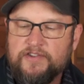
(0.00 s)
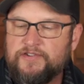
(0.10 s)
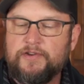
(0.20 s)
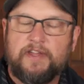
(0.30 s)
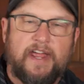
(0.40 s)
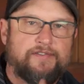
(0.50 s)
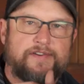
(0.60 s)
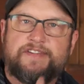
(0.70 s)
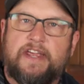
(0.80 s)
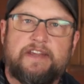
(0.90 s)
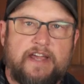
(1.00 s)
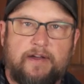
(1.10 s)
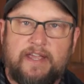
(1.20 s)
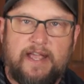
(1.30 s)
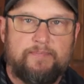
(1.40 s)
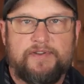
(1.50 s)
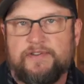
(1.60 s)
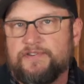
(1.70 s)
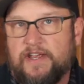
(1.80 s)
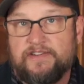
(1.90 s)
So you can actually change out capes, you
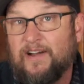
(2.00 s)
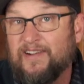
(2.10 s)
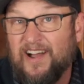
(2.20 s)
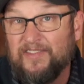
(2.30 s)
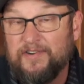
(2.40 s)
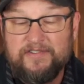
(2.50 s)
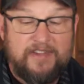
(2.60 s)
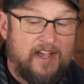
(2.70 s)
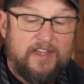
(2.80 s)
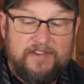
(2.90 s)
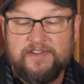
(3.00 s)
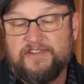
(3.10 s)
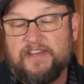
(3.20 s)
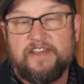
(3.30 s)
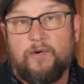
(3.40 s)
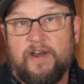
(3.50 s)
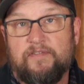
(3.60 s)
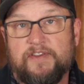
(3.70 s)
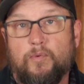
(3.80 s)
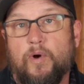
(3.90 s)
can change out colors, you can change out
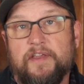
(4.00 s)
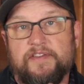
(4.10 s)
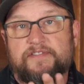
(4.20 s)
whatever you want.